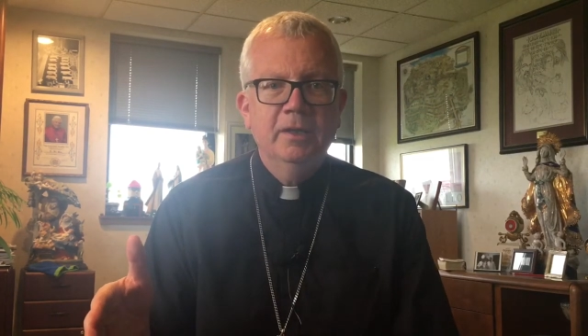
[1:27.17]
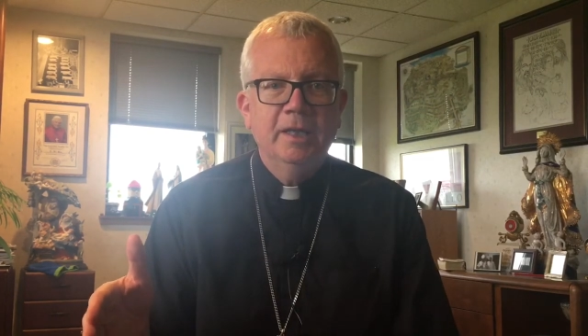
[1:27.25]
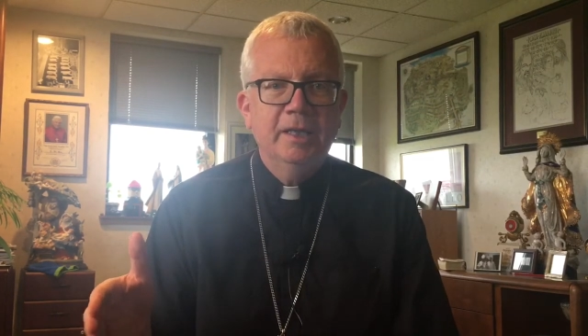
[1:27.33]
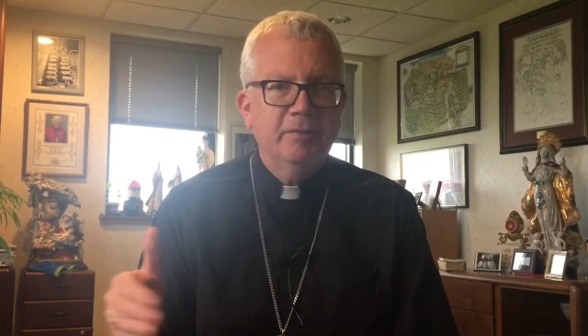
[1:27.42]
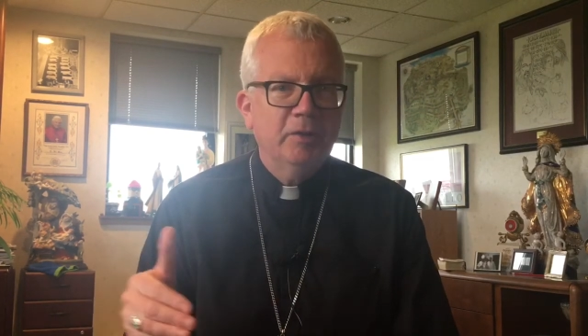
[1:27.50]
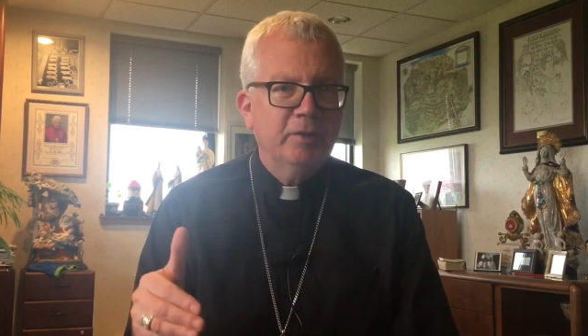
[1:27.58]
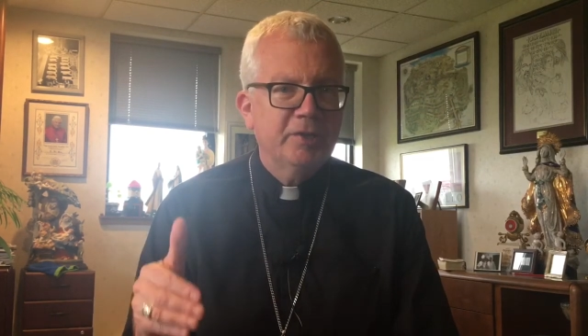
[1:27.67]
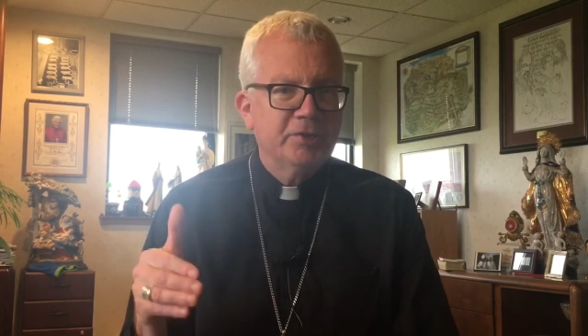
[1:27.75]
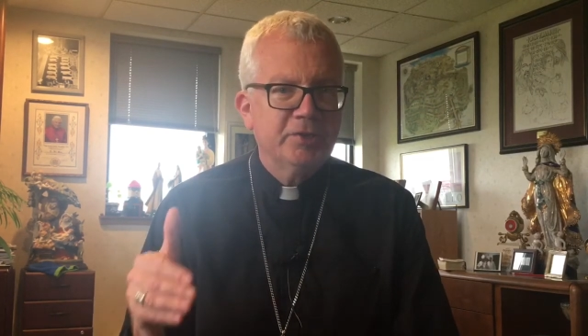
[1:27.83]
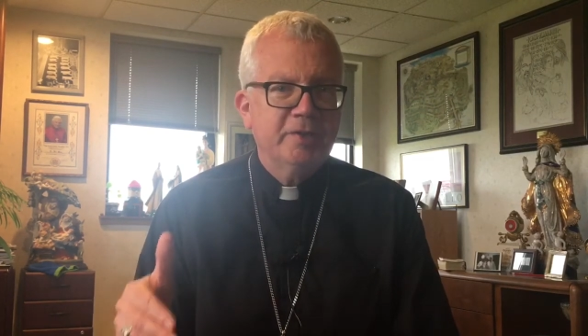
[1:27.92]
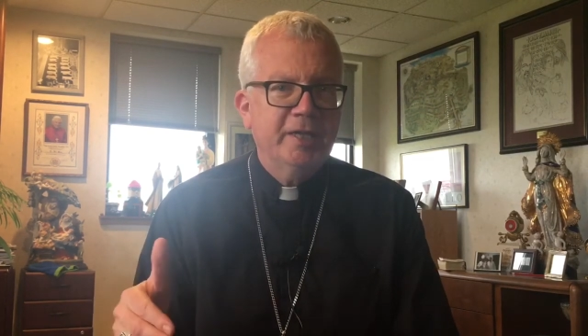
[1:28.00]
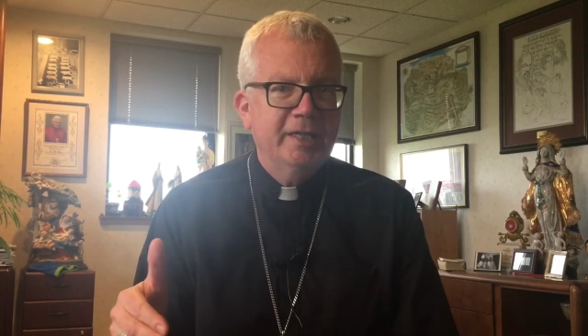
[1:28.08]
even though it
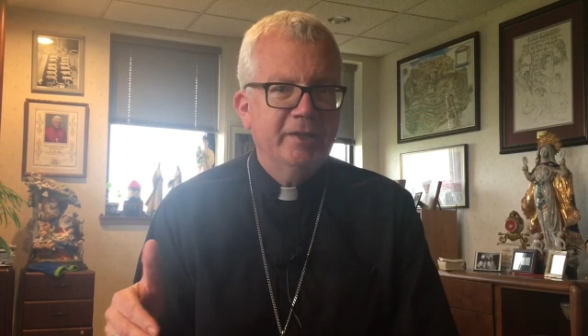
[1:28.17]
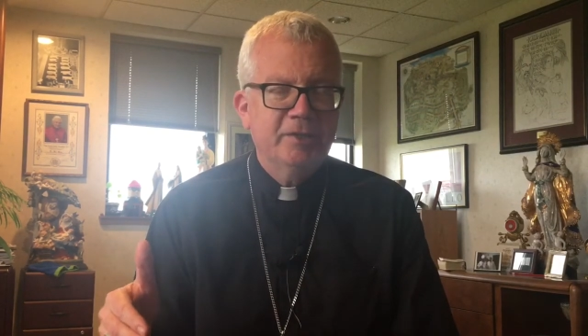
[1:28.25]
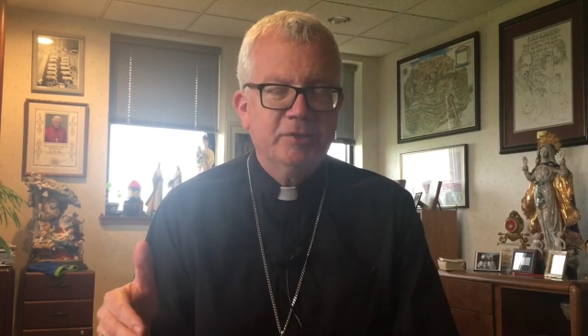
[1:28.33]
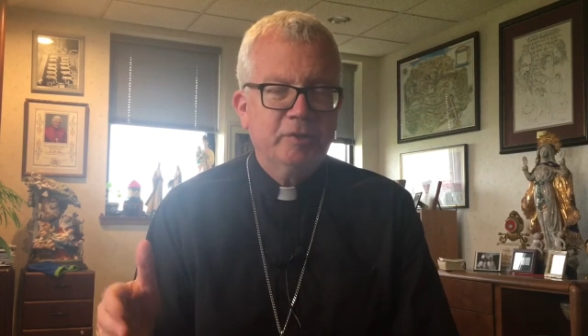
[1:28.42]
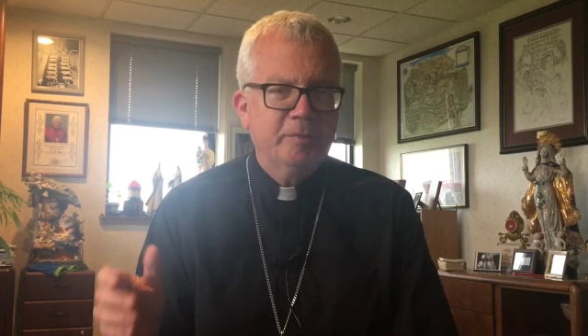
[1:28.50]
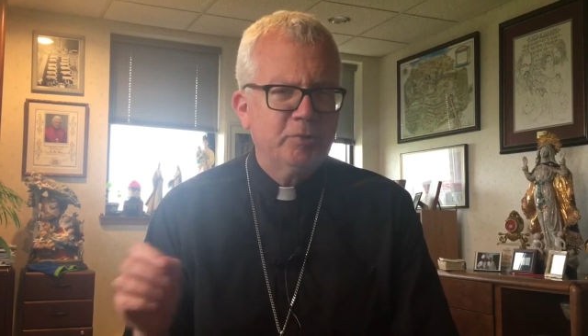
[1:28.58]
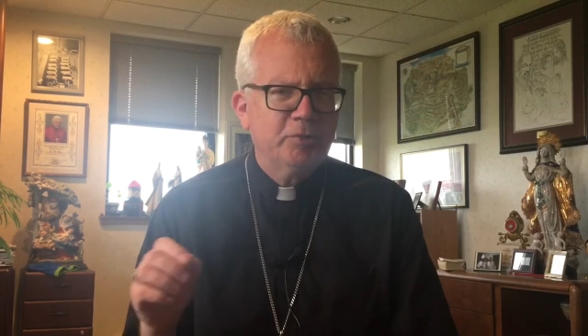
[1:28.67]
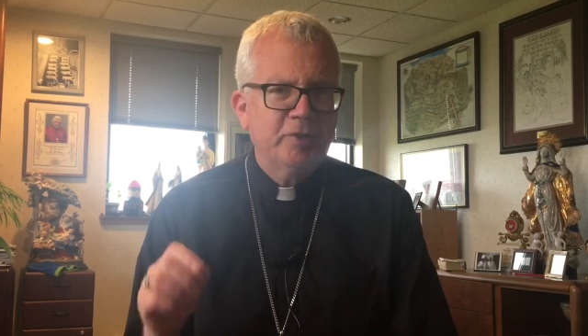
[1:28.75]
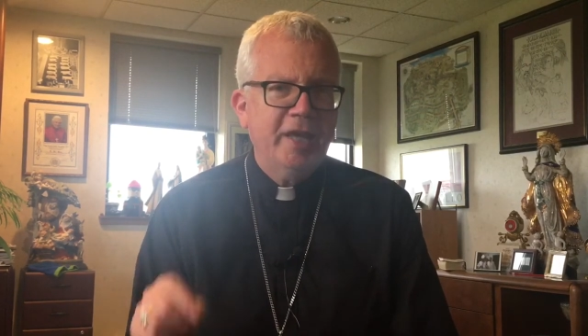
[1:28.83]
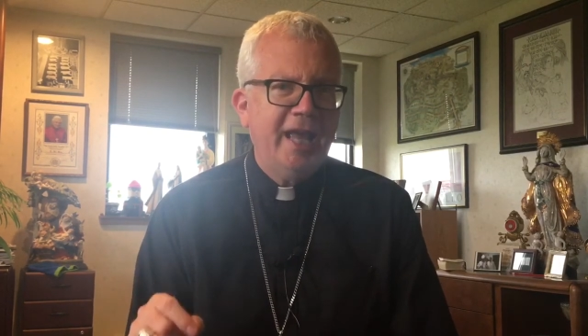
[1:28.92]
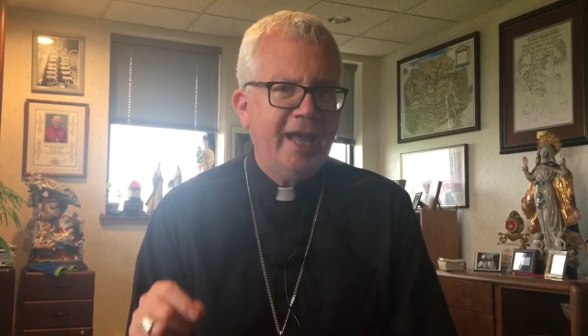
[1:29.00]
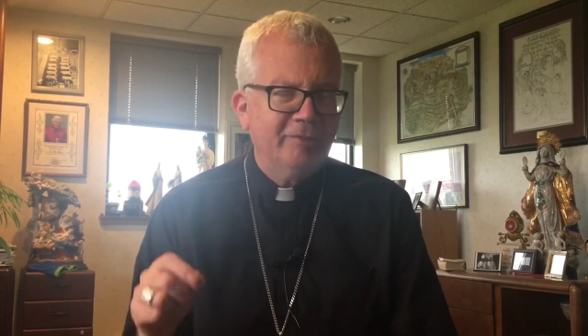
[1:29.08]
doesn't say it in the scriptures,
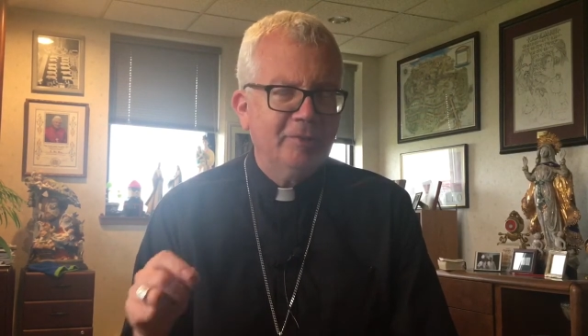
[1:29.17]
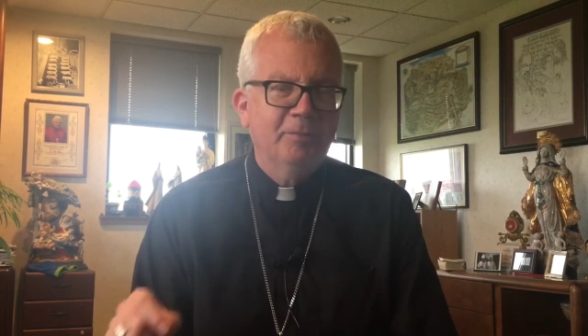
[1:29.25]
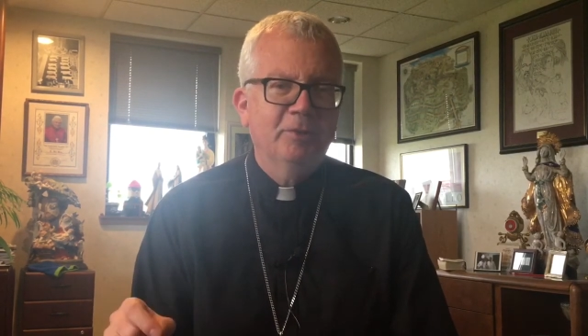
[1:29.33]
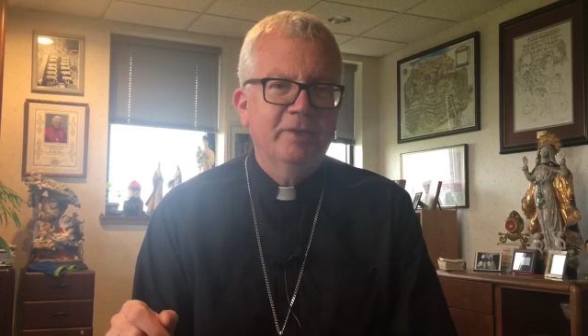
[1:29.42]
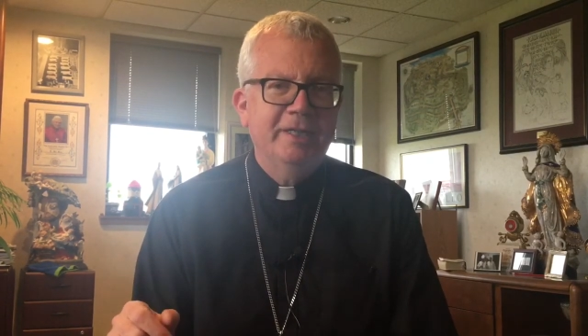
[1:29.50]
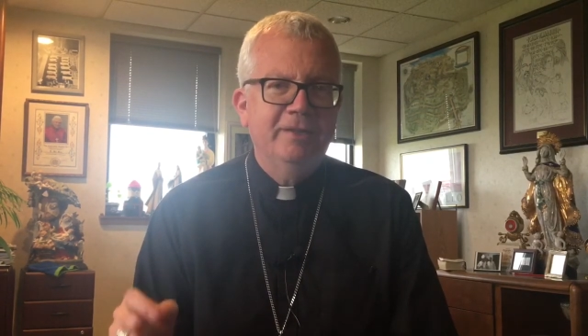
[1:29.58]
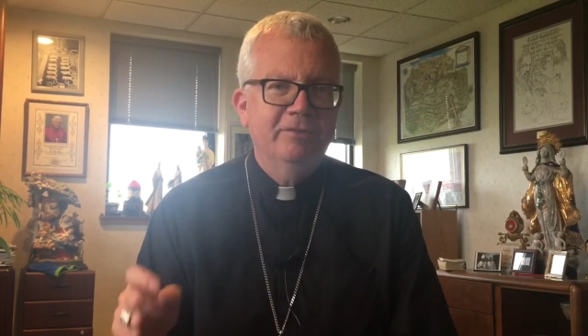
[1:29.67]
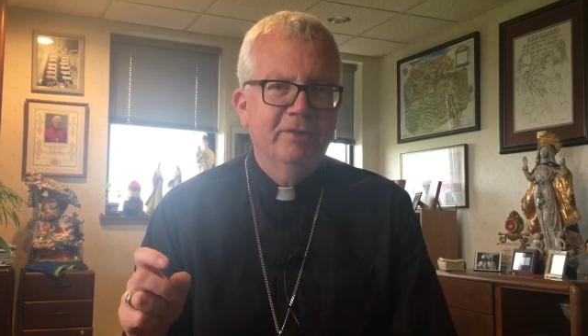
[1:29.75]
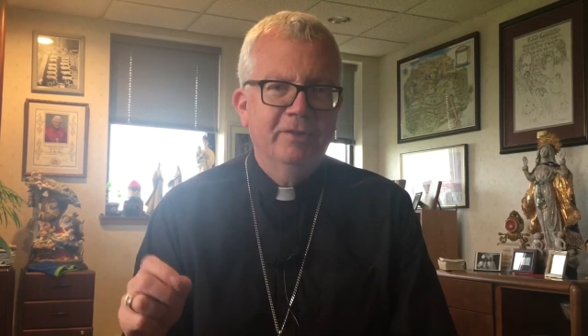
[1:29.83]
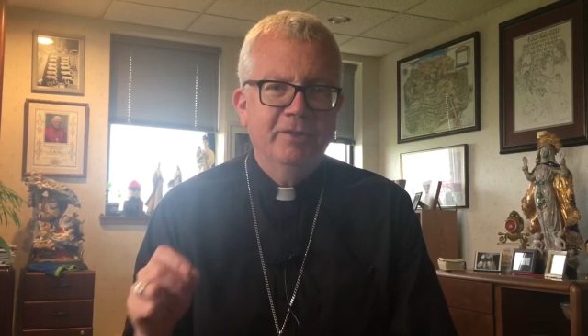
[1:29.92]
you have to believe